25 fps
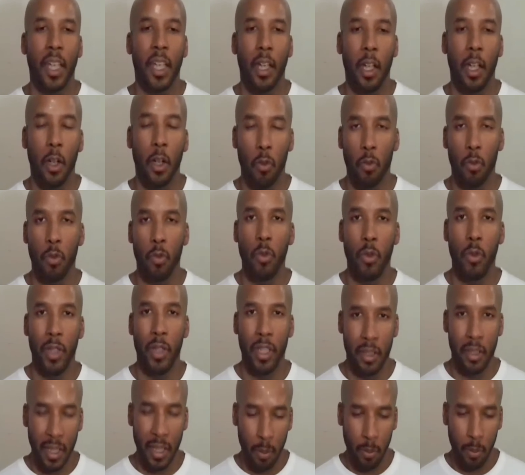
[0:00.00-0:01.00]
Heru
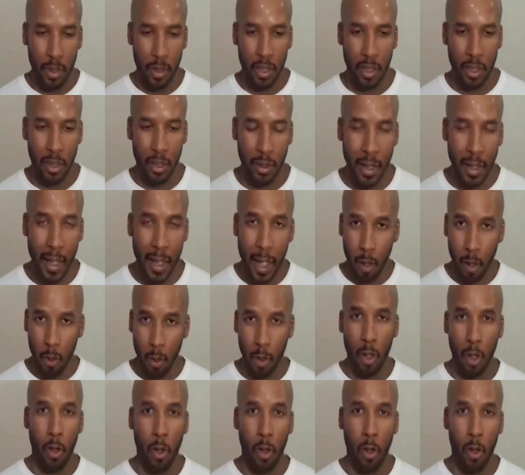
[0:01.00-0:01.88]
is able to now